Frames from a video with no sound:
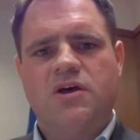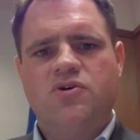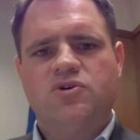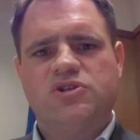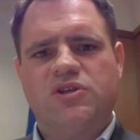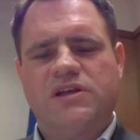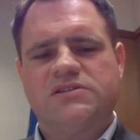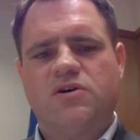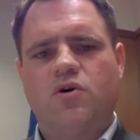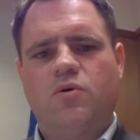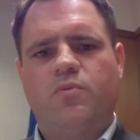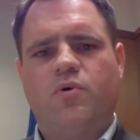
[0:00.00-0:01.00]
So that's the
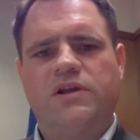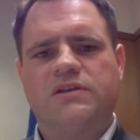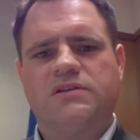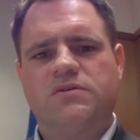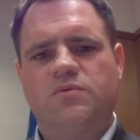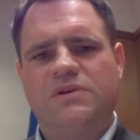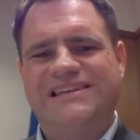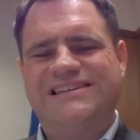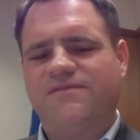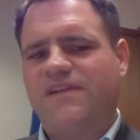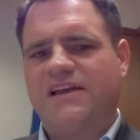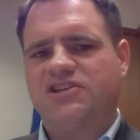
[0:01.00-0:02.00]
whole point. We need to
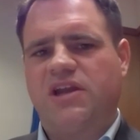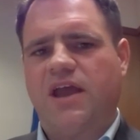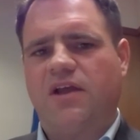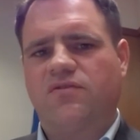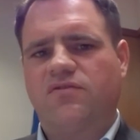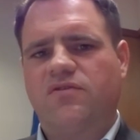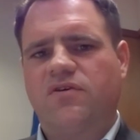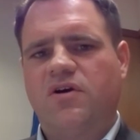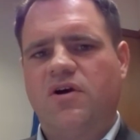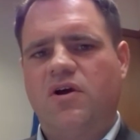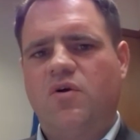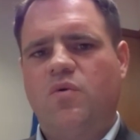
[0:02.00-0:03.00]
flesh it out.
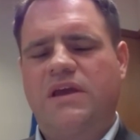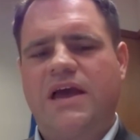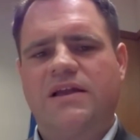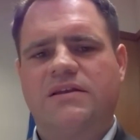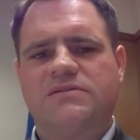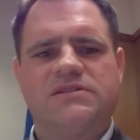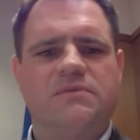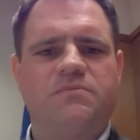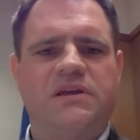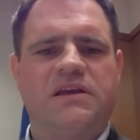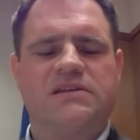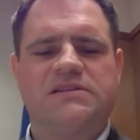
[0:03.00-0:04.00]
We can't
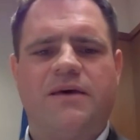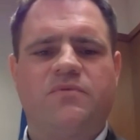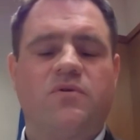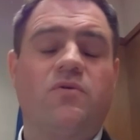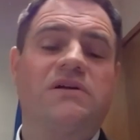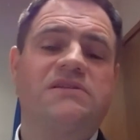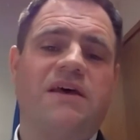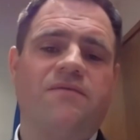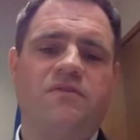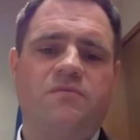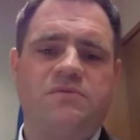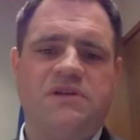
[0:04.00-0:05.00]
simply accept, oh, well,
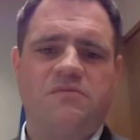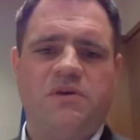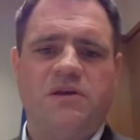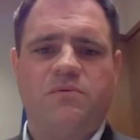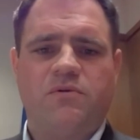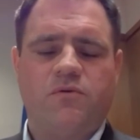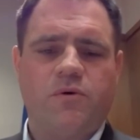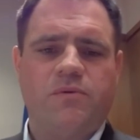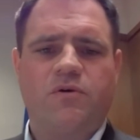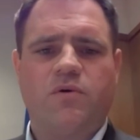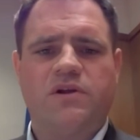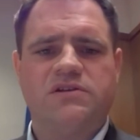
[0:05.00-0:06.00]
70% of people in the
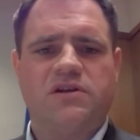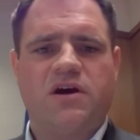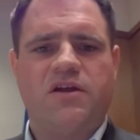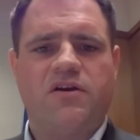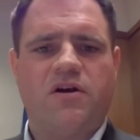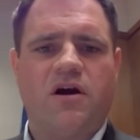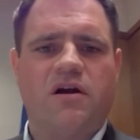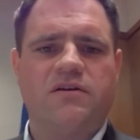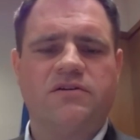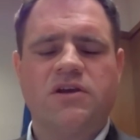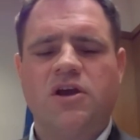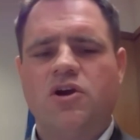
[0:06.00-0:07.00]
Republic want United
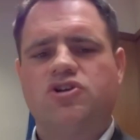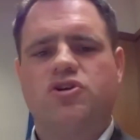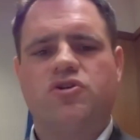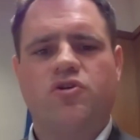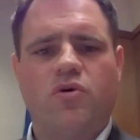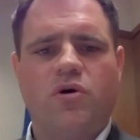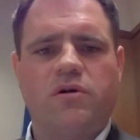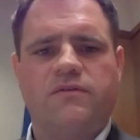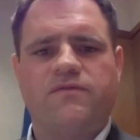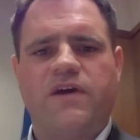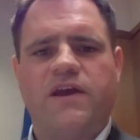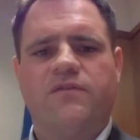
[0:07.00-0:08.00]
Ireland. Sure, they're all in
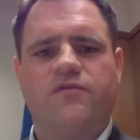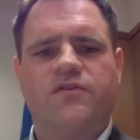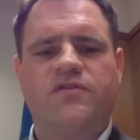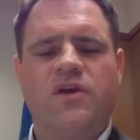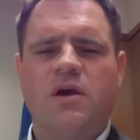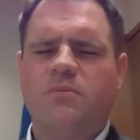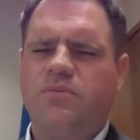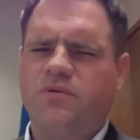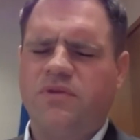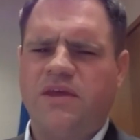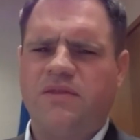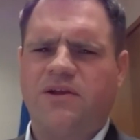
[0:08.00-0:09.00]
favour of it, but
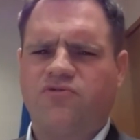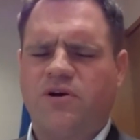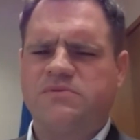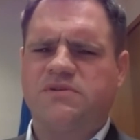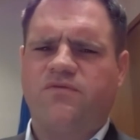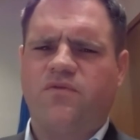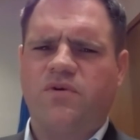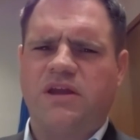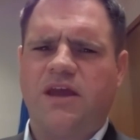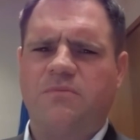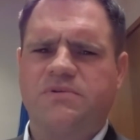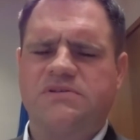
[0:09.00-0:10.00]
then that drops to
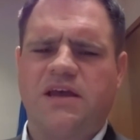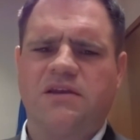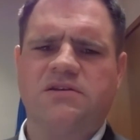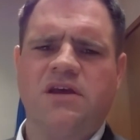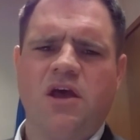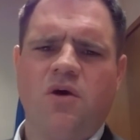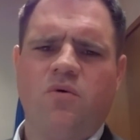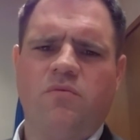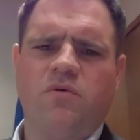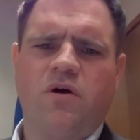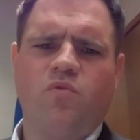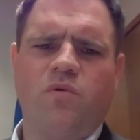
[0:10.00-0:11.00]
48%
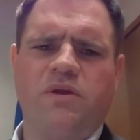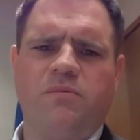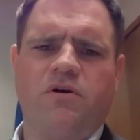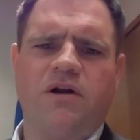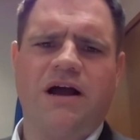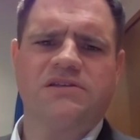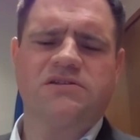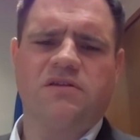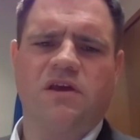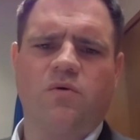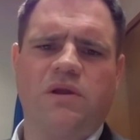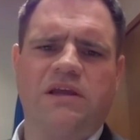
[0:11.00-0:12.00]
when people are asked, are
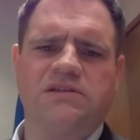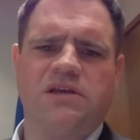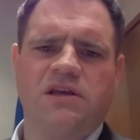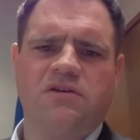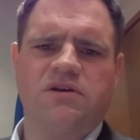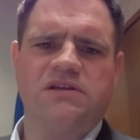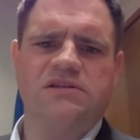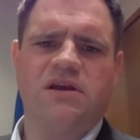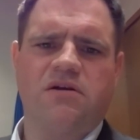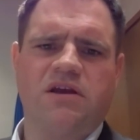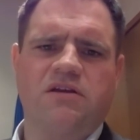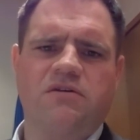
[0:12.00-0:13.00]
they willing to increase
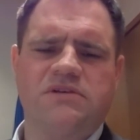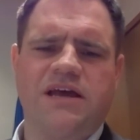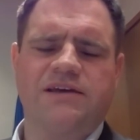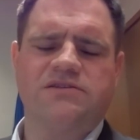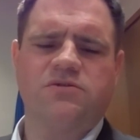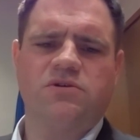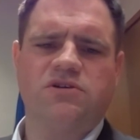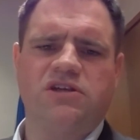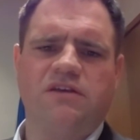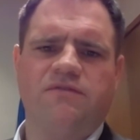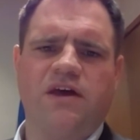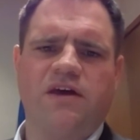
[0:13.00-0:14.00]
their income tax to
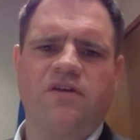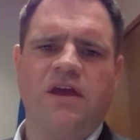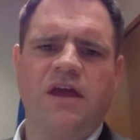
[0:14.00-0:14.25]
achieve that?